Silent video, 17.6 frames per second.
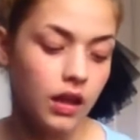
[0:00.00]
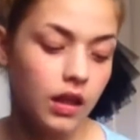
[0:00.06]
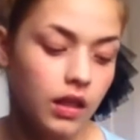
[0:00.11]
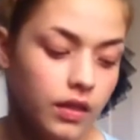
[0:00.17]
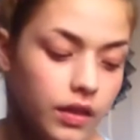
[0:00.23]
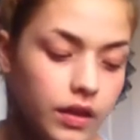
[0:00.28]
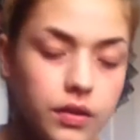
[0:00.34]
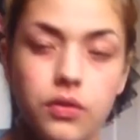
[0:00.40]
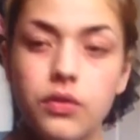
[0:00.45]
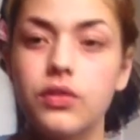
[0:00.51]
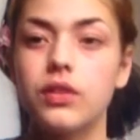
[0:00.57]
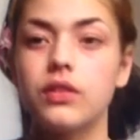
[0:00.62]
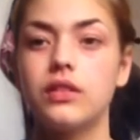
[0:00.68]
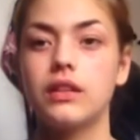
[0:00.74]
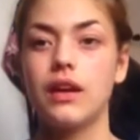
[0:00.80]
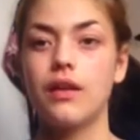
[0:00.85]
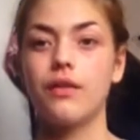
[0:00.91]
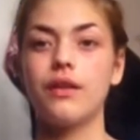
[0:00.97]
Then also
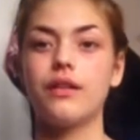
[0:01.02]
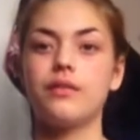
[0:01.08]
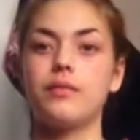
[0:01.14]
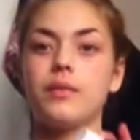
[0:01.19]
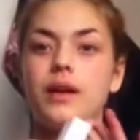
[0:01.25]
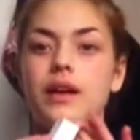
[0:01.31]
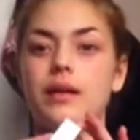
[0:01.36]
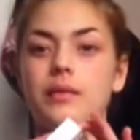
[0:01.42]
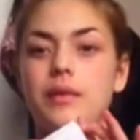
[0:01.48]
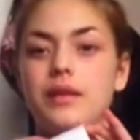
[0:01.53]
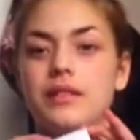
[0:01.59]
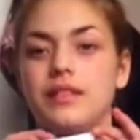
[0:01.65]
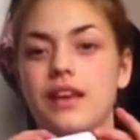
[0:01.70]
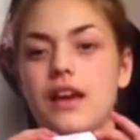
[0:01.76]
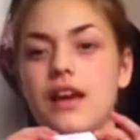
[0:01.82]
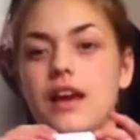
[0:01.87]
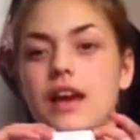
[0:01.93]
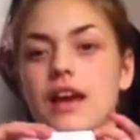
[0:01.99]
to get rid of my
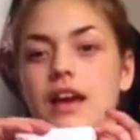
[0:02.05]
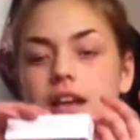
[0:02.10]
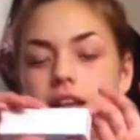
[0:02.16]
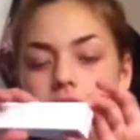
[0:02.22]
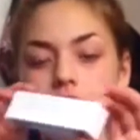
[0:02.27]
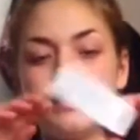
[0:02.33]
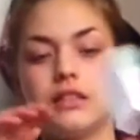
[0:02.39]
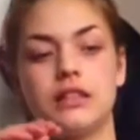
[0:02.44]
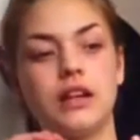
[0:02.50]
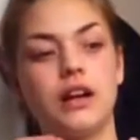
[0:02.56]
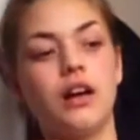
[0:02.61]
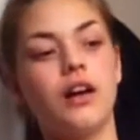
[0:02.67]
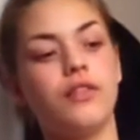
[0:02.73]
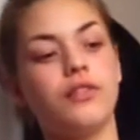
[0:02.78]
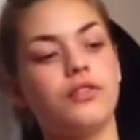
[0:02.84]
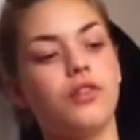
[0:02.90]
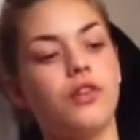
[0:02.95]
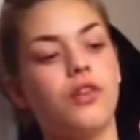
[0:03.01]
MSA,
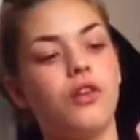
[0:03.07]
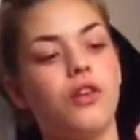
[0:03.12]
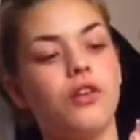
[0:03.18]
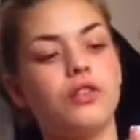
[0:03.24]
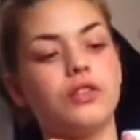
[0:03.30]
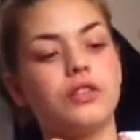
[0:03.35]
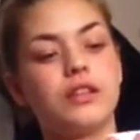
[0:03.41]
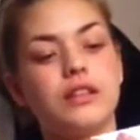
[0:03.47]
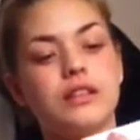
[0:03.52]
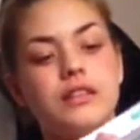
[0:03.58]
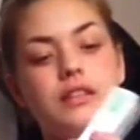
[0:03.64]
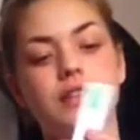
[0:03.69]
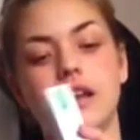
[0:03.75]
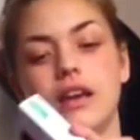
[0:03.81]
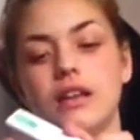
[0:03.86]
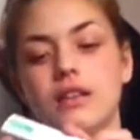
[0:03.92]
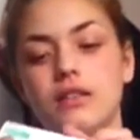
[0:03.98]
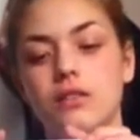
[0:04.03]
I've got this
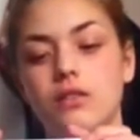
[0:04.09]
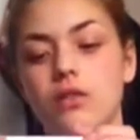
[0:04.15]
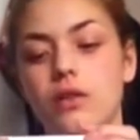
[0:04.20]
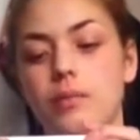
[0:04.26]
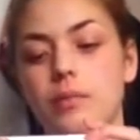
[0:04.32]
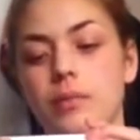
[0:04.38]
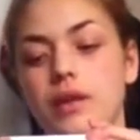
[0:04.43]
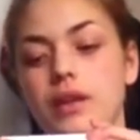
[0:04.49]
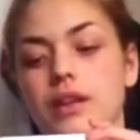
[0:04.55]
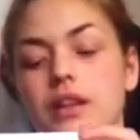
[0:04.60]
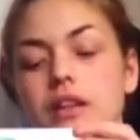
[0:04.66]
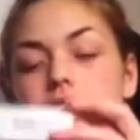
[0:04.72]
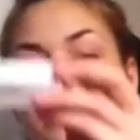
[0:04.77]
nasal ointment,